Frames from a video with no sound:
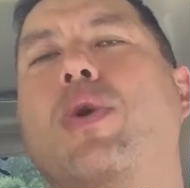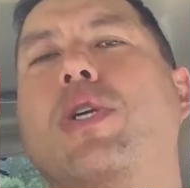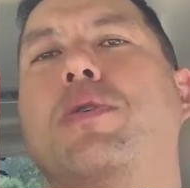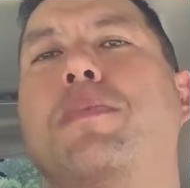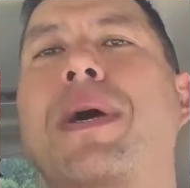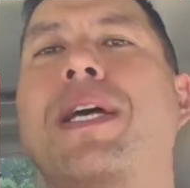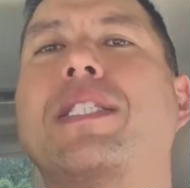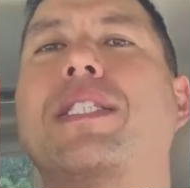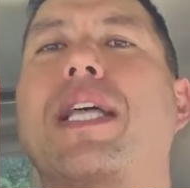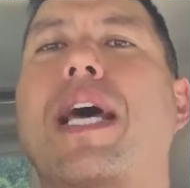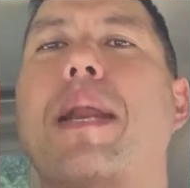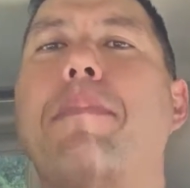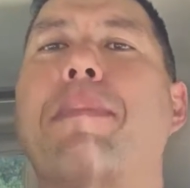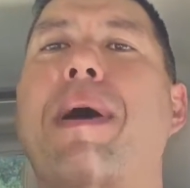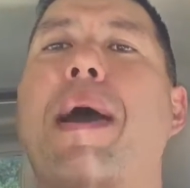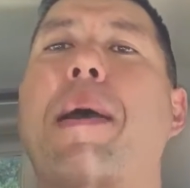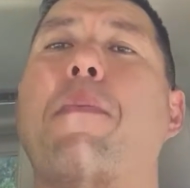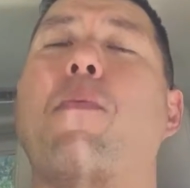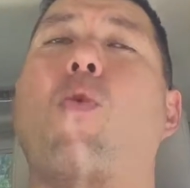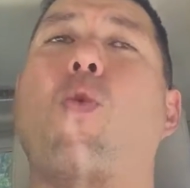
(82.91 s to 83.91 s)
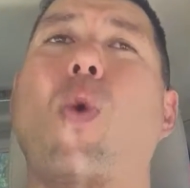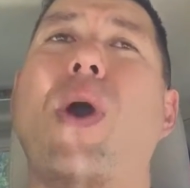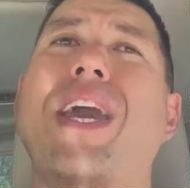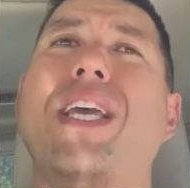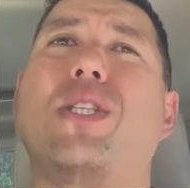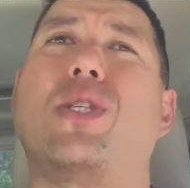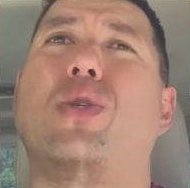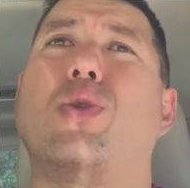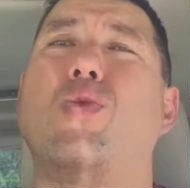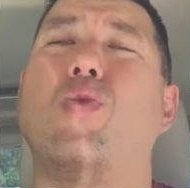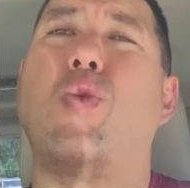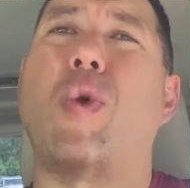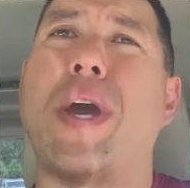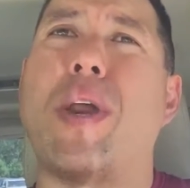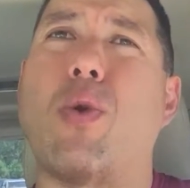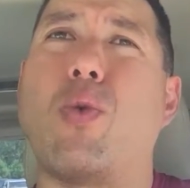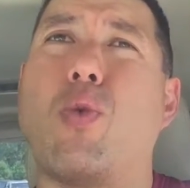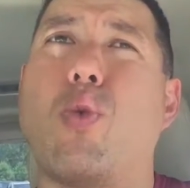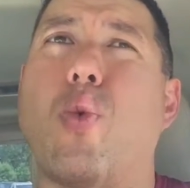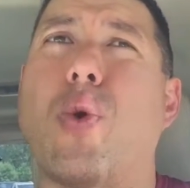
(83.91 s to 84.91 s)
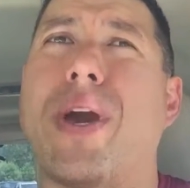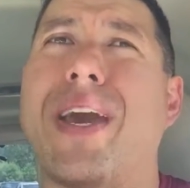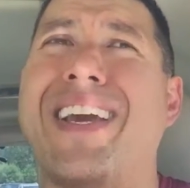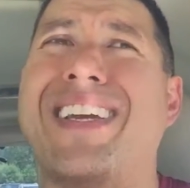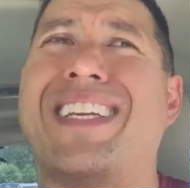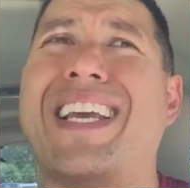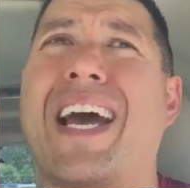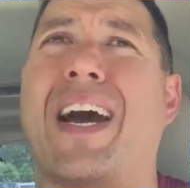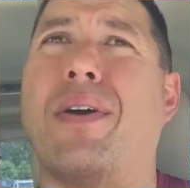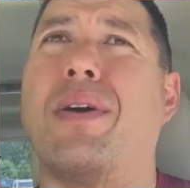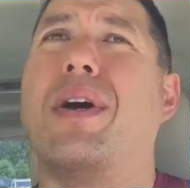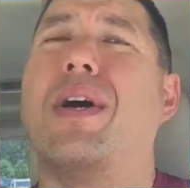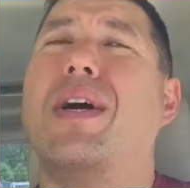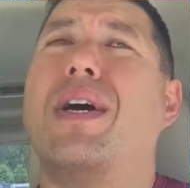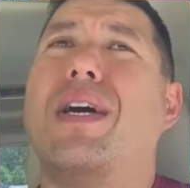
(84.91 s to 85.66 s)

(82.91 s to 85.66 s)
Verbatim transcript: which meant that my weights went way down.